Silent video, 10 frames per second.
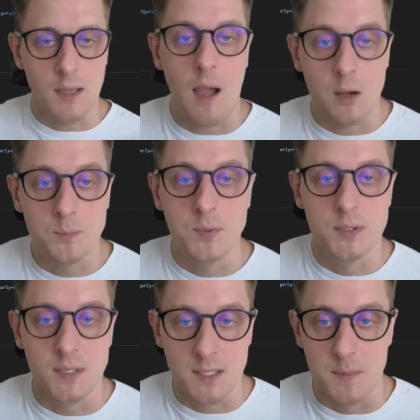
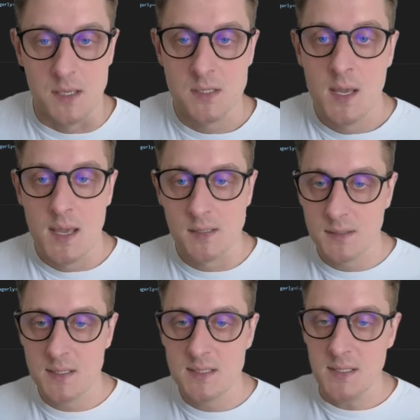output image. As
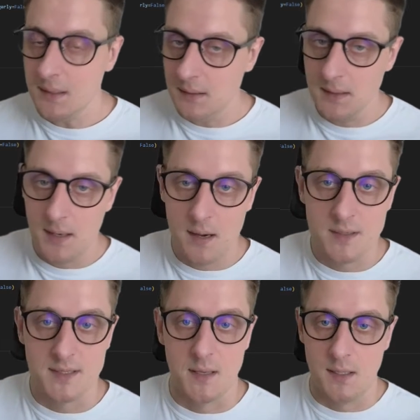you can see,
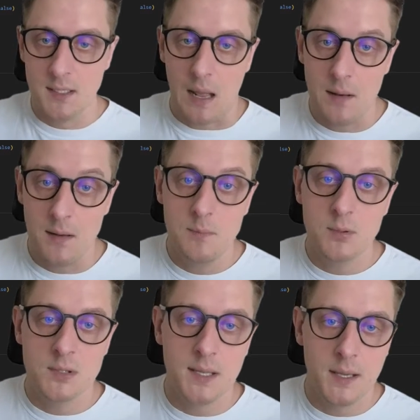here is that
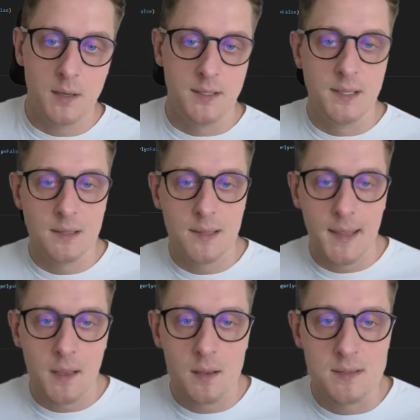input layer, hidden
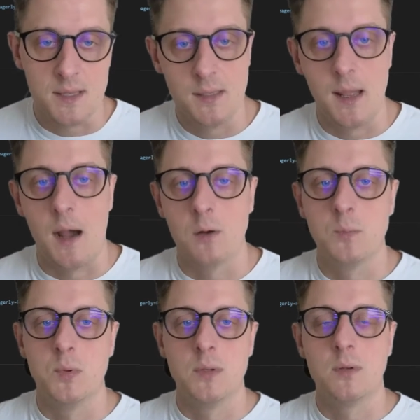layers, and
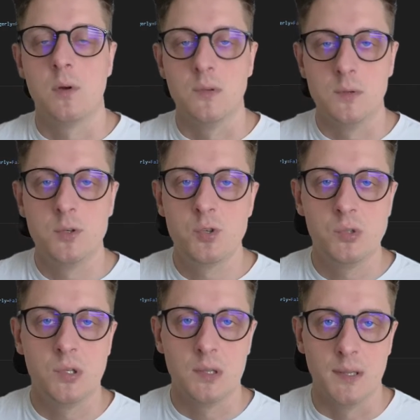output
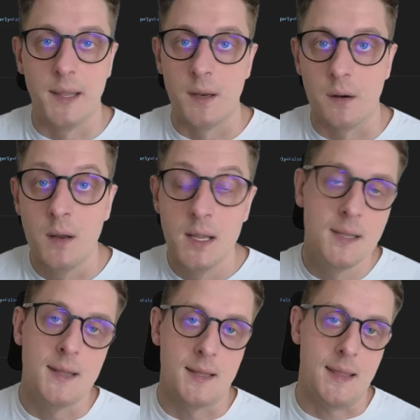convolutional layer
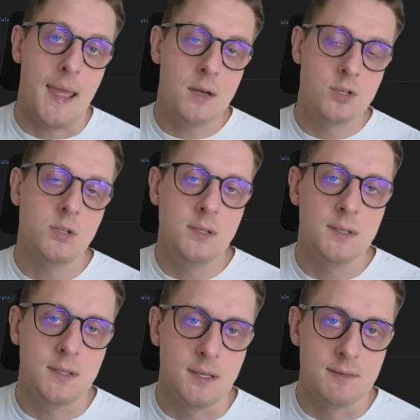that
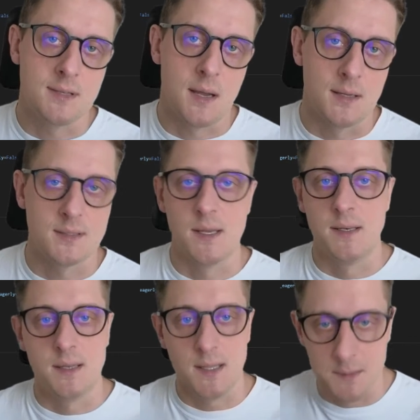actually gives us
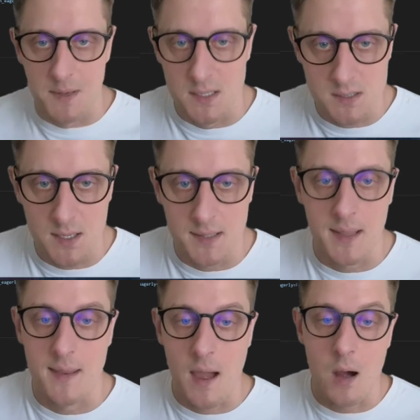an image
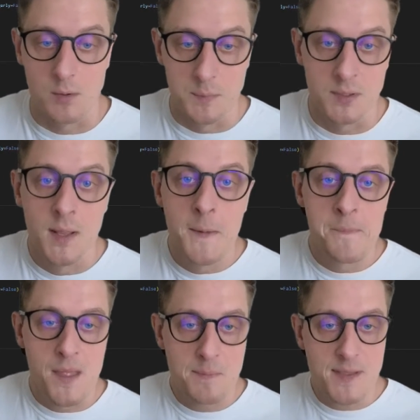at an output.
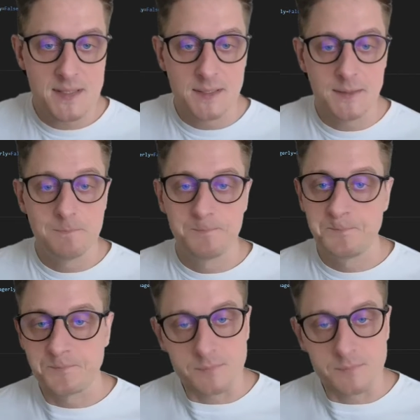And basically,